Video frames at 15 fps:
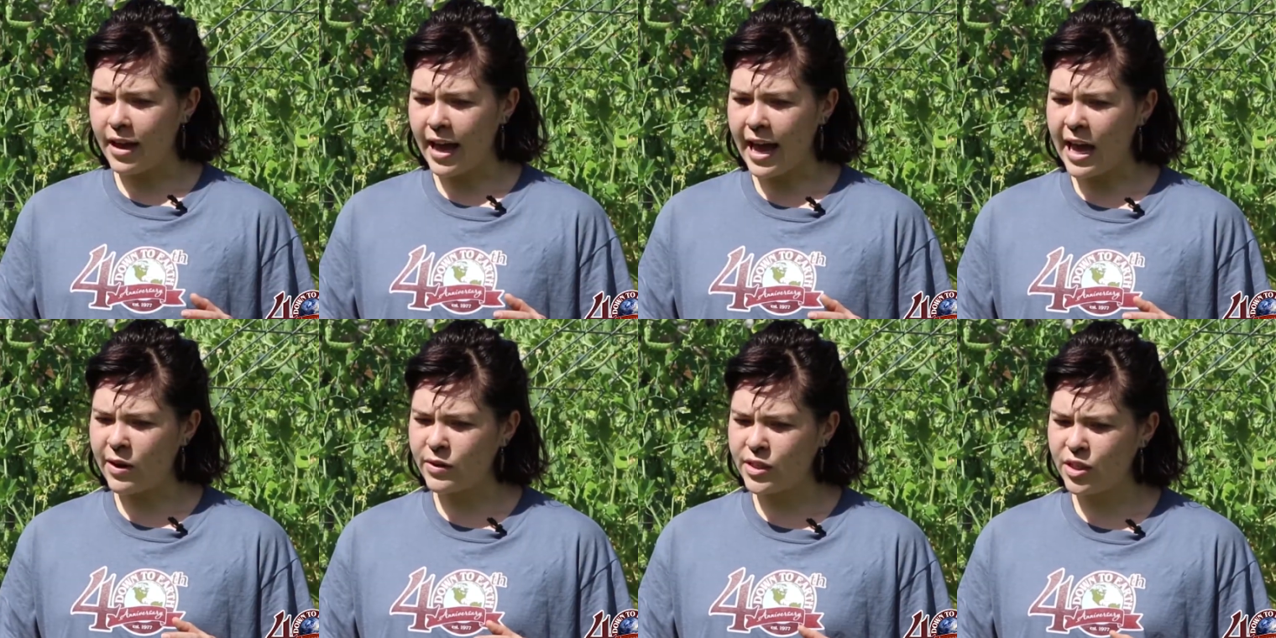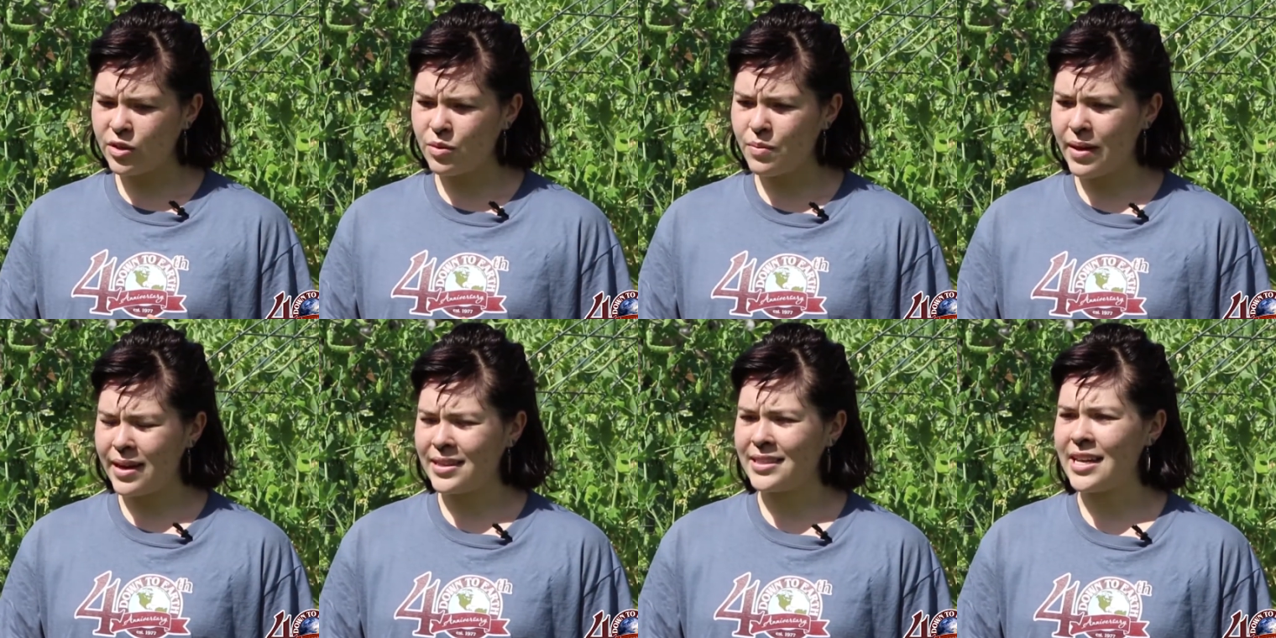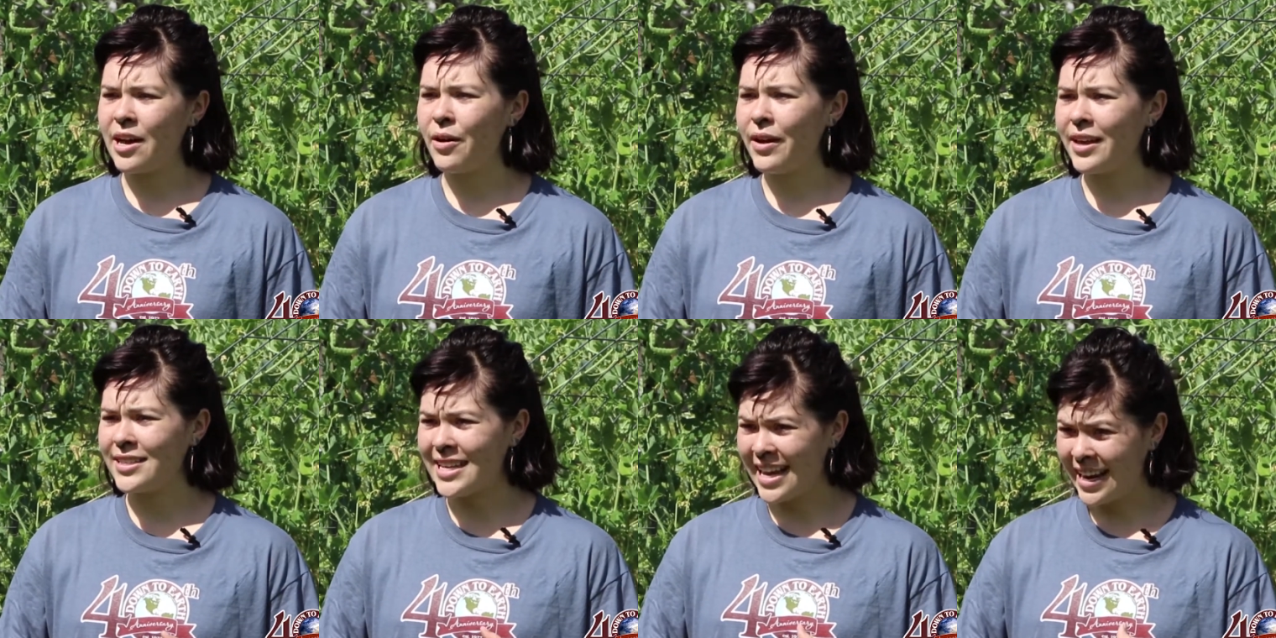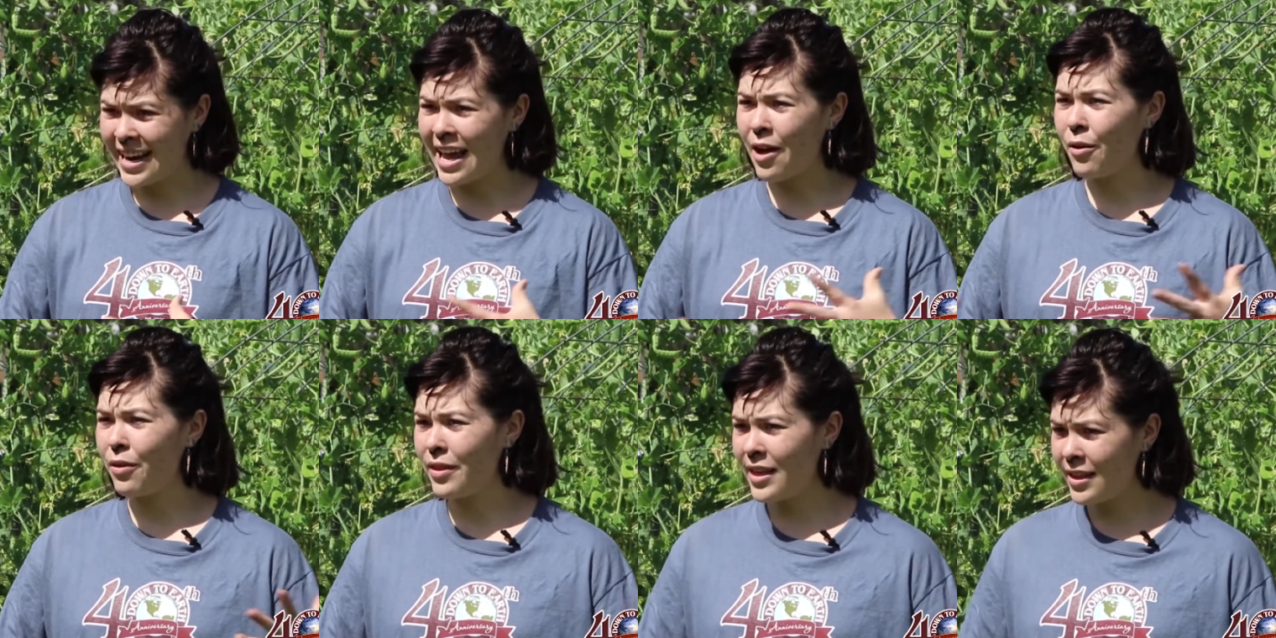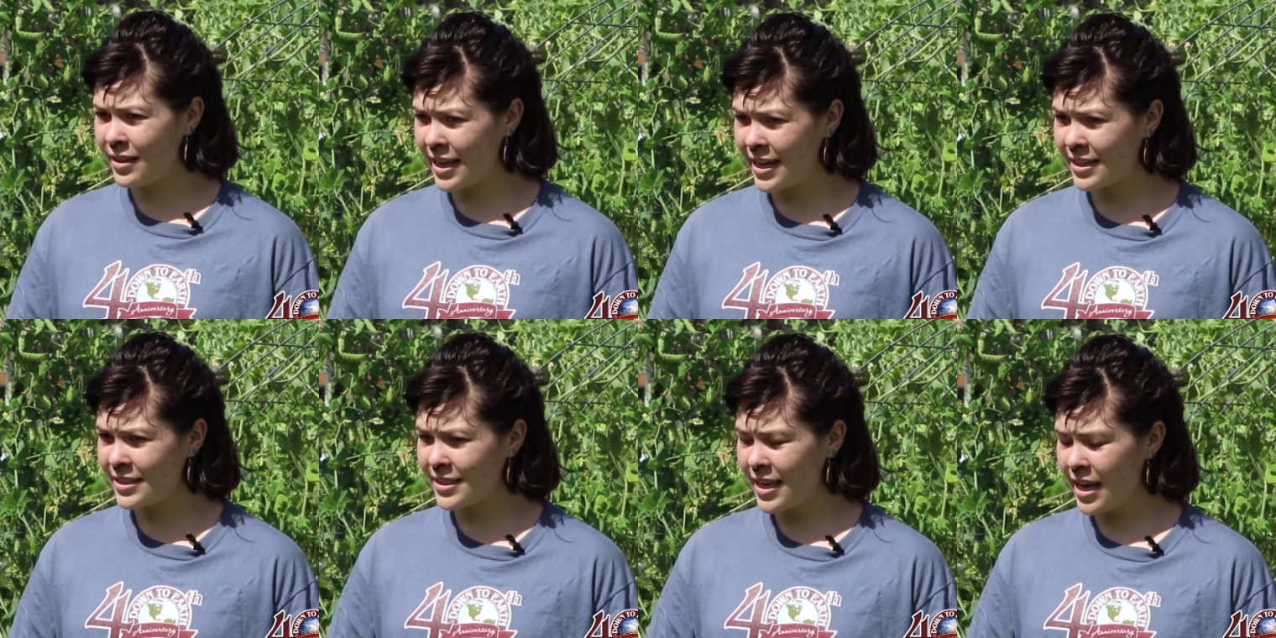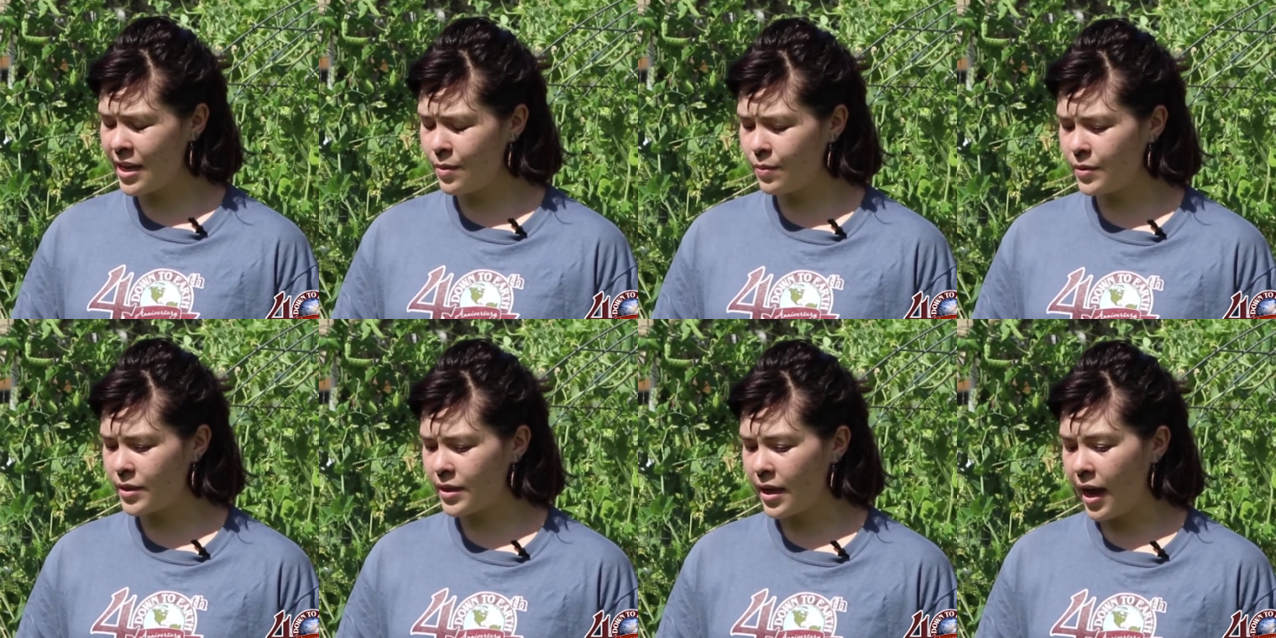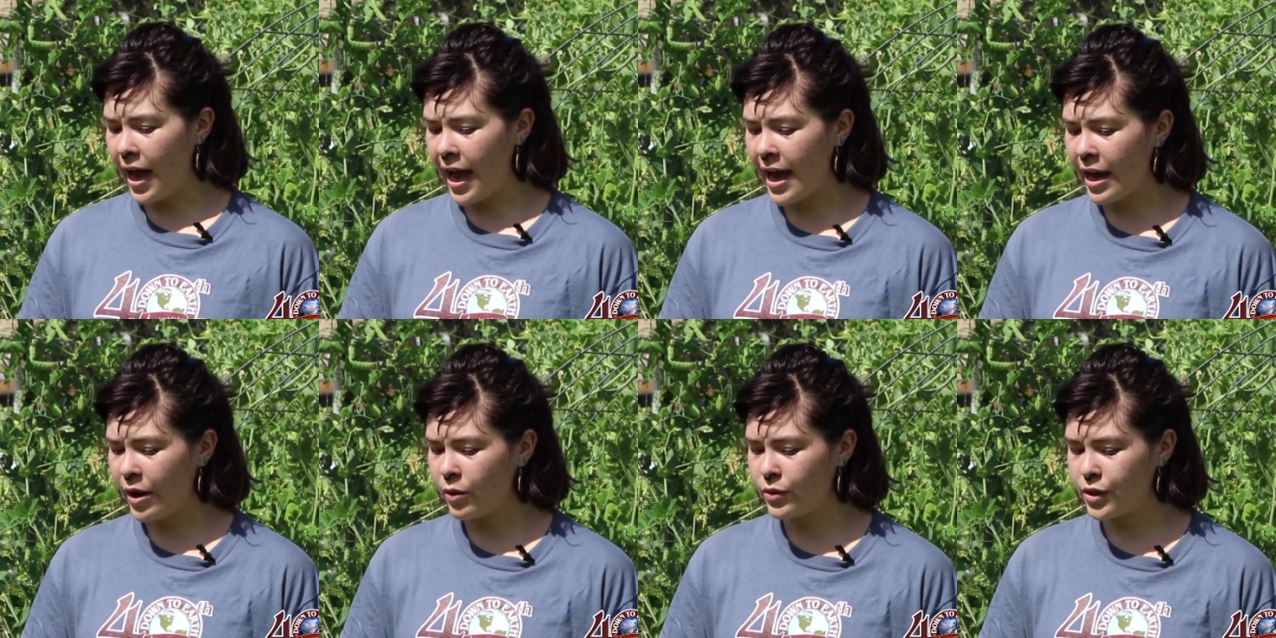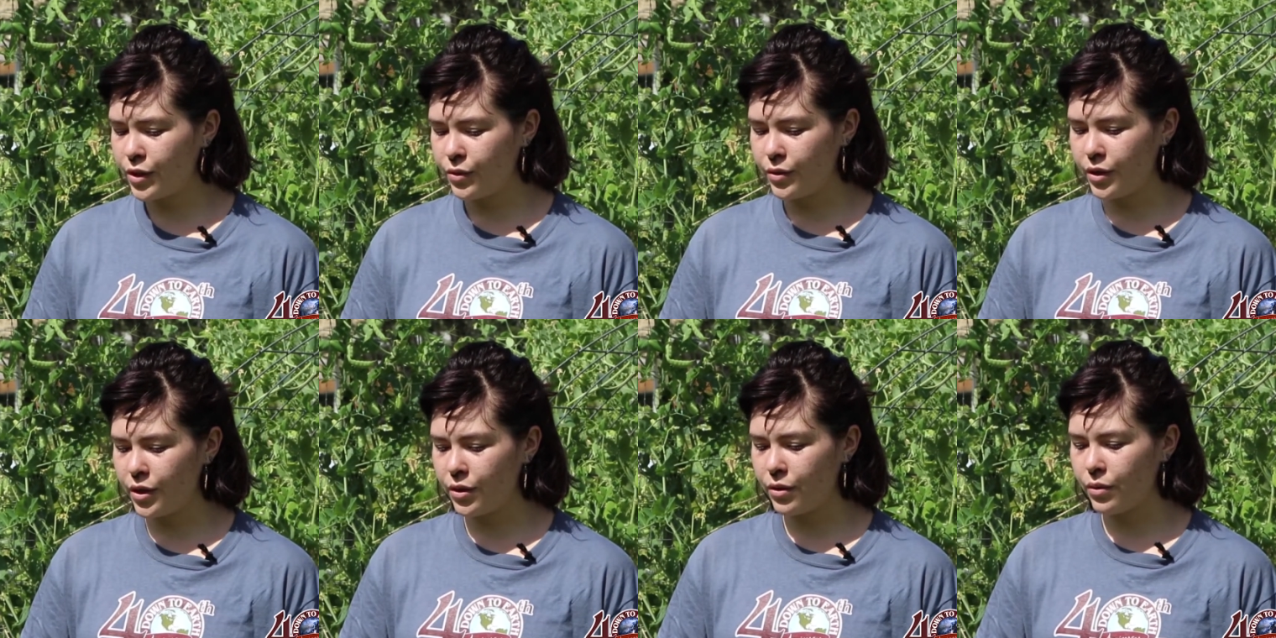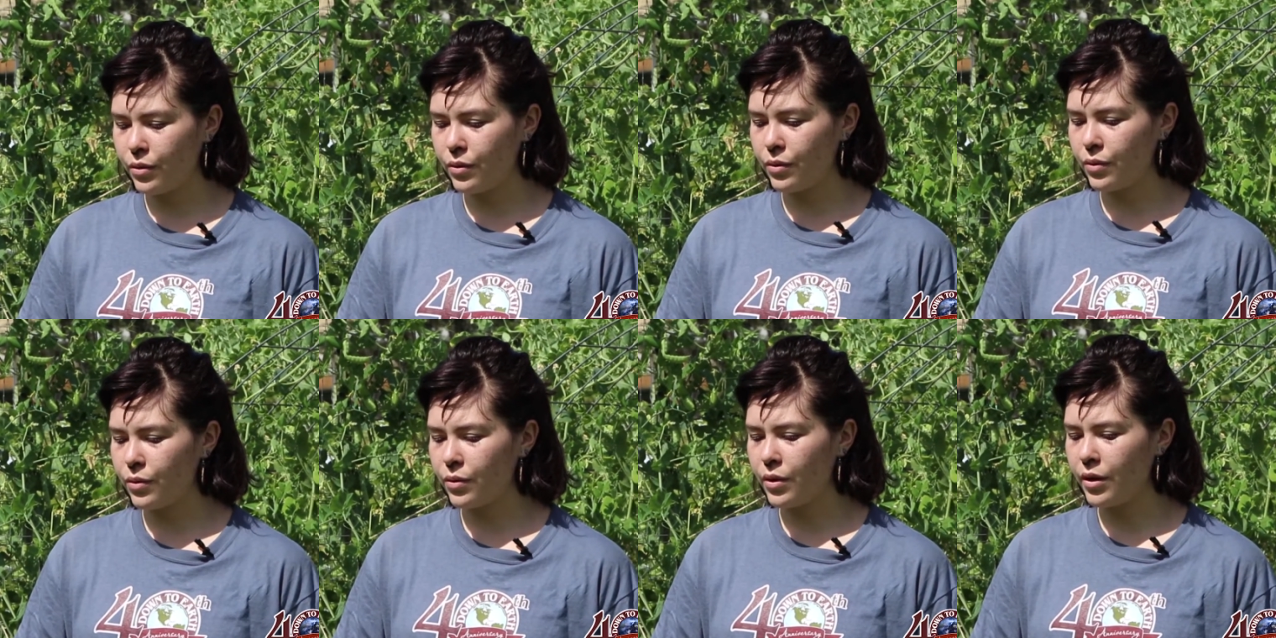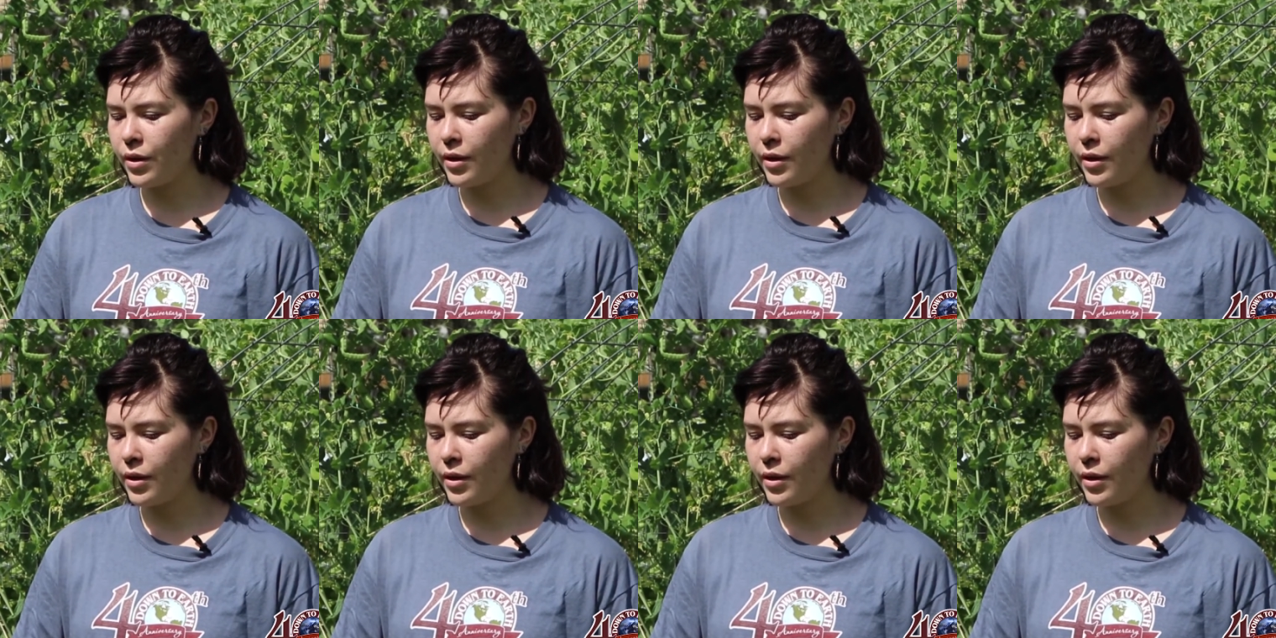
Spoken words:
how do you maintain healthy landscapes? How do you